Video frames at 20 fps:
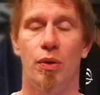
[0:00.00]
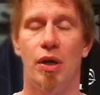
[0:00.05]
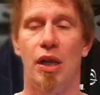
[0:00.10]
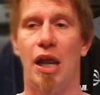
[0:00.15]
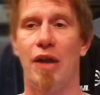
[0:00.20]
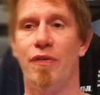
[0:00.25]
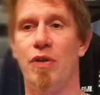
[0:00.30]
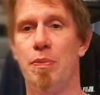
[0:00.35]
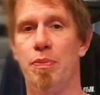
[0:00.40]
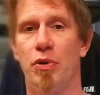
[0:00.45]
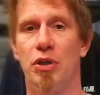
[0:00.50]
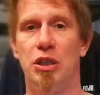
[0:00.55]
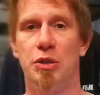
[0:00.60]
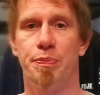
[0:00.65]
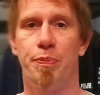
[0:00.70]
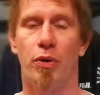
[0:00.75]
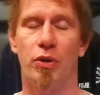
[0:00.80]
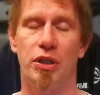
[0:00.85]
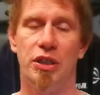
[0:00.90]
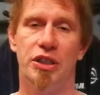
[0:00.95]
And everybody's
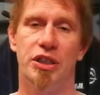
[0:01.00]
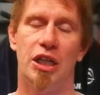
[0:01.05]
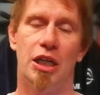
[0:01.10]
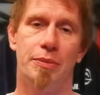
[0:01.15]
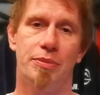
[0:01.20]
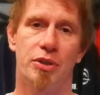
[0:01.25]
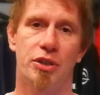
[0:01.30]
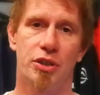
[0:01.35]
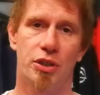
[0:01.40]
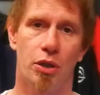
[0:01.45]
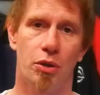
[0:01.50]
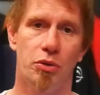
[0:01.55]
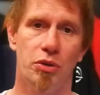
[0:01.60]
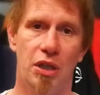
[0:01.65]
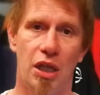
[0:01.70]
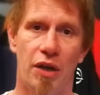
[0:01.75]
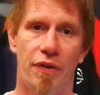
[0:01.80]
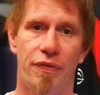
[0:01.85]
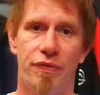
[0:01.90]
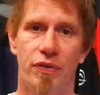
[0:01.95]
body shapes are so
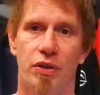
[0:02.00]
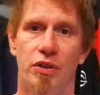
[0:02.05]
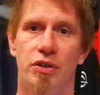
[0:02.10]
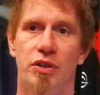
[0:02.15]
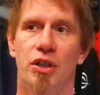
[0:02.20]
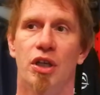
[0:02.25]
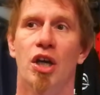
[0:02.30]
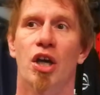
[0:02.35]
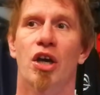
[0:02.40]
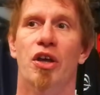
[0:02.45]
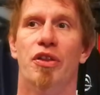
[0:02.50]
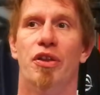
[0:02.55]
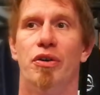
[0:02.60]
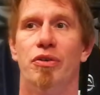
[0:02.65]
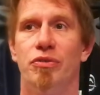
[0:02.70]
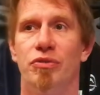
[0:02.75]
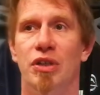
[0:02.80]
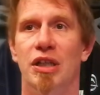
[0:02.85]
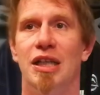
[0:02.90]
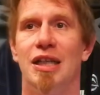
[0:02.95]
different that
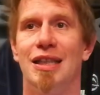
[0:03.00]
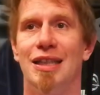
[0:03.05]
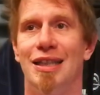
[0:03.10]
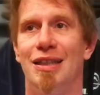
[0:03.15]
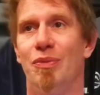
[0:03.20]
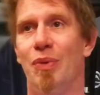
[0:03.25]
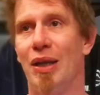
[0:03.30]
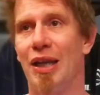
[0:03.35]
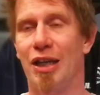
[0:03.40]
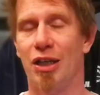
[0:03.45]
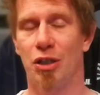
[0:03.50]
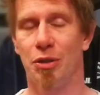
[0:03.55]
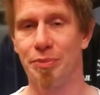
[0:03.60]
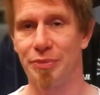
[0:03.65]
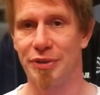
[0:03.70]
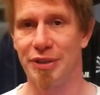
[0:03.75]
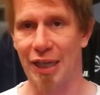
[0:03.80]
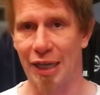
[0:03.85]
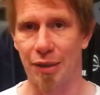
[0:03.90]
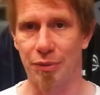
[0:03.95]
really, when it
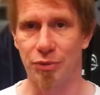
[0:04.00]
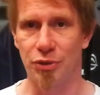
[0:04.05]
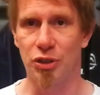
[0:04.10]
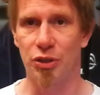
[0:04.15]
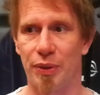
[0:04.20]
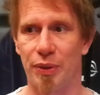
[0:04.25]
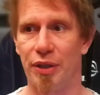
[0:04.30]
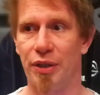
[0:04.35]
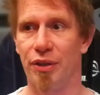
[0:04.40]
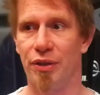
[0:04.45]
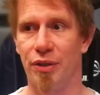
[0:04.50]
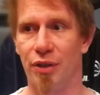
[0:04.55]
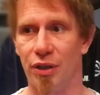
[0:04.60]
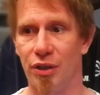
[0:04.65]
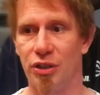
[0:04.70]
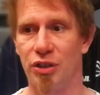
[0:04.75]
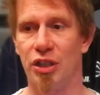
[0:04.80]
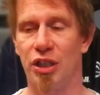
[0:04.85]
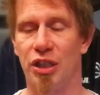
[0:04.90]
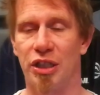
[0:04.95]
comes down it,
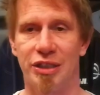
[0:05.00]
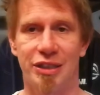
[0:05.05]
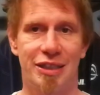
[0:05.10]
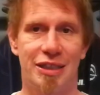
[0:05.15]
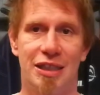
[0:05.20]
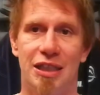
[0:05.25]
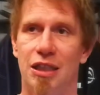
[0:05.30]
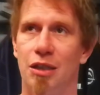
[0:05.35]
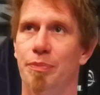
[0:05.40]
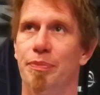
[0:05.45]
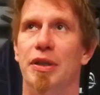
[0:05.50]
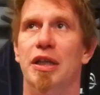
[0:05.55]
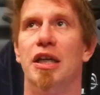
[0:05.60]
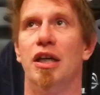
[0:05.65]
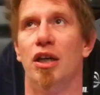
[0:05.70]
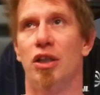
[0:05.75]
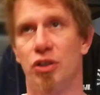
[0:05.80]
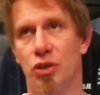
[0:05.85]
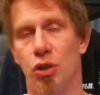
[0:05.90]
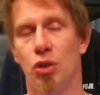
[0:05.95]
that you can still be
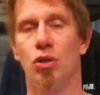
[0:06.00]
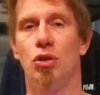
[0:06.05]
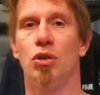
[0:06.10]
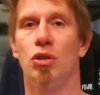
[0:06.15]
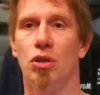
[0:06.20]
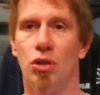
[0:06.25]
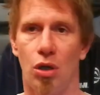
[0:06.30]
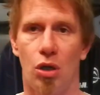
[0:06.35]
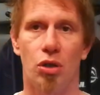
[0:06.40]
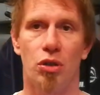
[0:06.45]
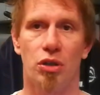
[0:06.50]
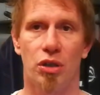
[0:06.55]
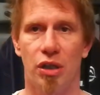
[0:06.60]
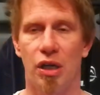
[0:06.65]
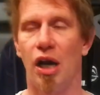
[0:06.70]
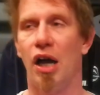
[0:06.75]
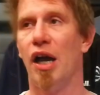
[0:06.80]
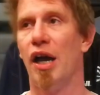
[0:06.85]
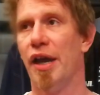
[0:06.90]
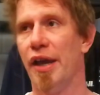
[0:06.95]
a tall, long
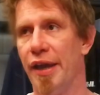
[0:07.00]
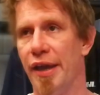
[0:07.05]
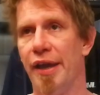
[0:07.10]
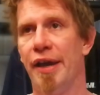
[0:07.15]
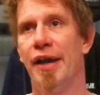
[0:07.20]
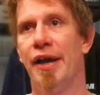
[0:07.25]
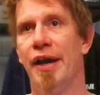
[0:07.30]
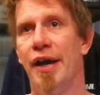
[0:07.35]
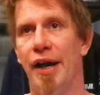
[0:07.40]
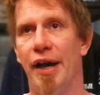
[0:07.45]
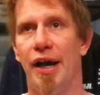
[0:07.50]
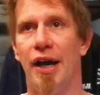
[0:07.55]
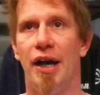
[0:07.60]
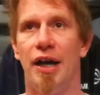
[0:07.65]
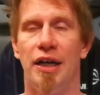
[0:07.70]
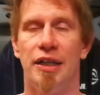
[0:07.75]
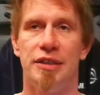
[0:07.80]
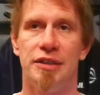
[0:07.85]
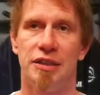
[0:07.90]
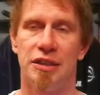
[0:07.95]
guy
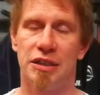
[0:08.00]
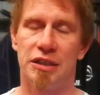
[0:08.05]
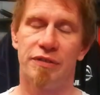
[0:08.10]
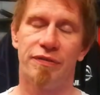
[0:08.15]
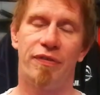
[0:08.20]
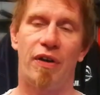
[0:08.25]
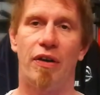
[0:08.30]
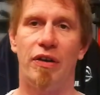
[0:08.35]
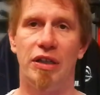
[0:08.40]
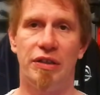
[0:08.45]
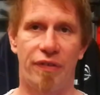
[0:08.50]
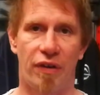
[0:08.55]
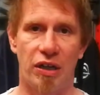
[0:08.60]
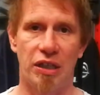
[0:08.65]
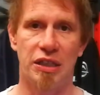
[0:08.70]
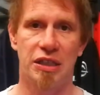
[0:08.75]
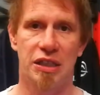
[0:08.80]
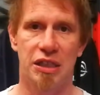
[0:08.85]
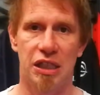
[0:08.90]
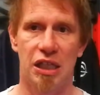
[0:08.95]
and very, very
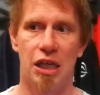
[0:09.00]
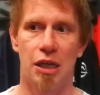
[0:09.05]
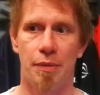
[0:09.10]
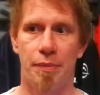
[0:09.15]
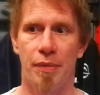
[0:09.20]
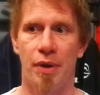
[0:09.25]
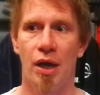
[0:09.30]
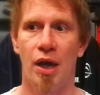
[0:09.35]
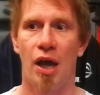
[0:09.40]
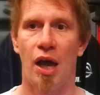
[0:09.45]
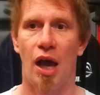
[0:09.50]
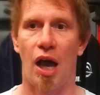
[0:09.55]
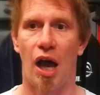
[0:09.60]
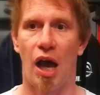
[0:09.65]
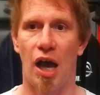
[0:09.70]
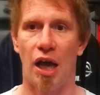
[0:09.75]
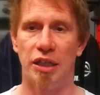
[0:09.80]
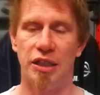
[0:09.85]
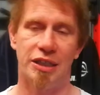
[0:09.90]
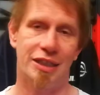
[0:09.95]
slim,
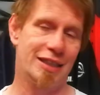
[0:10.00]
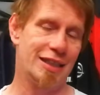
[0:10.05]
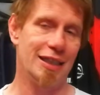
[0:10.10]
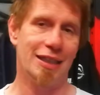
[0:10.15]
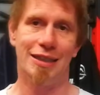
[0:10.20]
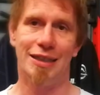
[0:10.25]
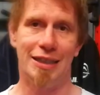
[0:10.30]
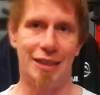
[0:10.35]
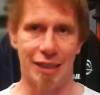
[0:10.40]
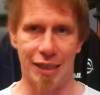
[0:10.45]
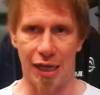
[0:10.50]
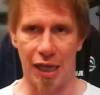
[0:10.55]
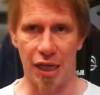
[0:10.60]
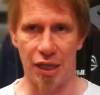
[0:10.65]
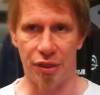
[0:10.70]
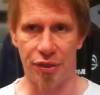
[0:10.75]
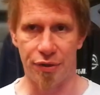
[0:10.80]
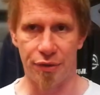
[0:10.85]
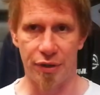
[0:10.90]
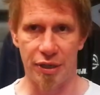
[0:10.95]
and you still need an
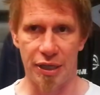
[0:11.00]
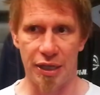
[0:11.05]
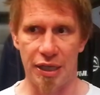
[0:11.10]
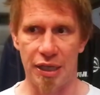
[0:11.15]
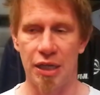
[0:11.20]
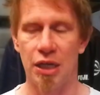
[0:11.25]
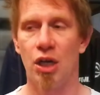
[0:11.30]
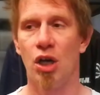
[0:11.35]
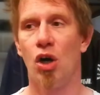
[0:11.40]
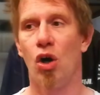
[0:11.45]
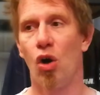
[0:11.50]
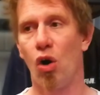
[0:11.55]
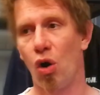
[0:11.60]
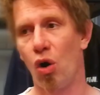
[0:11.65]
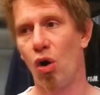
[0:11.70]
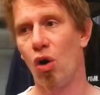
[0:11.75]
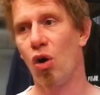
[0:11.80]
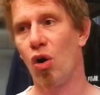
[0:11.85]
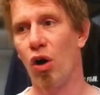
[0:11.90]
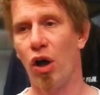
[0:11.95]
A3,
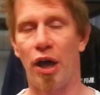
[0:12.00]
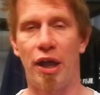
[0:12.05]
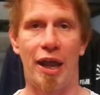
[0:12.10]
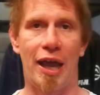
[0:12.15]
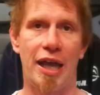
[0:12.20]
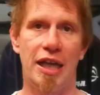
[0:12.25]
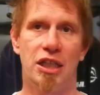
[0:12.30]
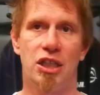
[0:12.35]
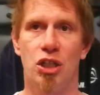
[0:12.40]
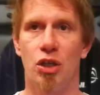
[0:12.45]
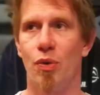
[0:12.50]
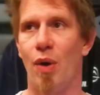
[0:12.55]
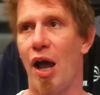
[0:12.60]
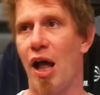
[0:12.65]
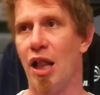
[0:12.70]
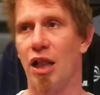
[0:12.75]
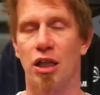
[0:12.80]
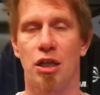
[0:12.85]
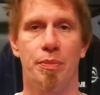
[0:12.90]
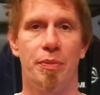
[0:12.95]
or an
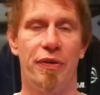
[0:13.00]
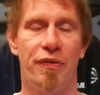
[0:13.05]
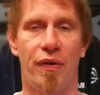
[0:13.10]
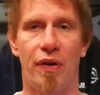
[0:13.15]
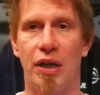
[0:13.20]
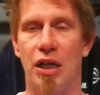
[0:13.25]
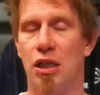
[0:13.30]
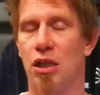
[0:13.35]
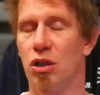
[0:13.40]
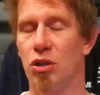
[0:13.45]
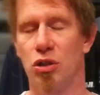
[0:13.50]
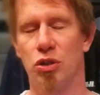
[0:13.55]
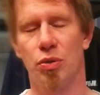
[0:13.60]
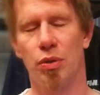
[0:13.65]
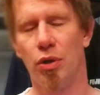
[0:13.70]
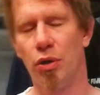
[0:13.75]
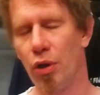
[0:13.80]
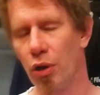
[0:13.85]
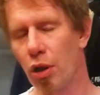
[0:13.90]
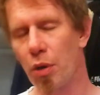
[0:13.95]
A2L can be very close to
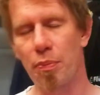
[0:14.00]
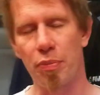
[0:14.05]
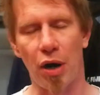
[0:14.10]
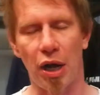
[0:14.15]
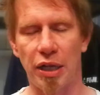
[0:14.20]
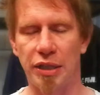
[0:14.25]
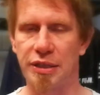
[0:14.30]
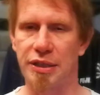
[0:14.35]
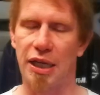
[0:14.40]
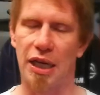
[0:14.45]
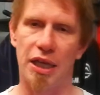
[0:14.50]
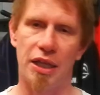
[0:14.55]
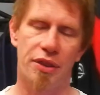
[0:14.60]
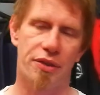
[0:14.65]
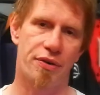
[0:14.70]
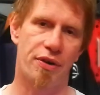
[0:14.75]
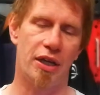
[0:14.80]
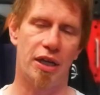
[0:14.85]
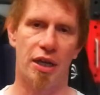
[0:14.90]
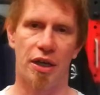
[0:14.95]
another brand's
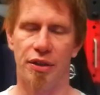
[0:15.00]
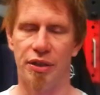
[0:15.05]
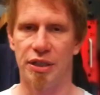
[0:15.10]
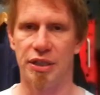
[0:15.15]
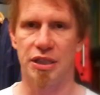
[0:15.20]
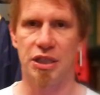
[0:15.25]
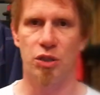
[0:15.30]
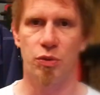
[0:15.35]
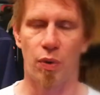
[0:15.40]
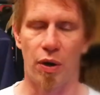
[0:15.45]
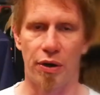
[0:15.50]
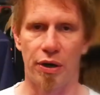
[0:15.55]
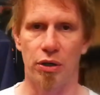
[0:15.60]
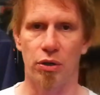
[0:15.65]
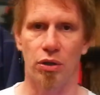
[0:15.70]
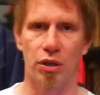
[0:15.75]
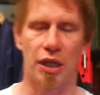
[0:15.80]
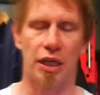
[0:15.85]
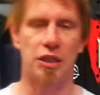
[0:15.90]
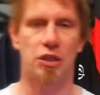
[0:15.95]
A3, and this is where it
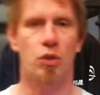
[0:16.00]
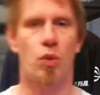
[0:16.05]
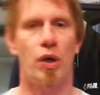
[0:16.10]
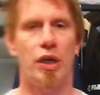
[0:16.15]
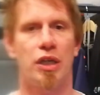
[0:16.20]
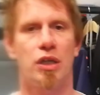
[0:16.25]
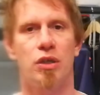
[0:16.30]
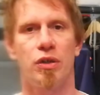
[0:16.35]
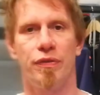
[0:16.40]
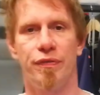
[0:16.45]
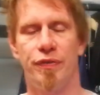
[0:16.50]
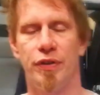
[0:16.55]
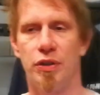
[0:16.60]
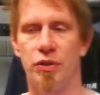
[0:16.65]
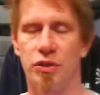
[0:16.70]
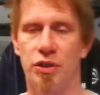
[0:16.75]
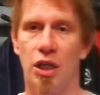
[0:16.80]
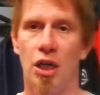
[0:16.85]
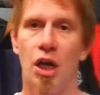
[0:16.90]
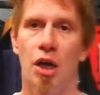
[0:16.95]
all gets quite
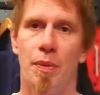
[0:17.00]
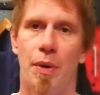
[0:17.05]
confused.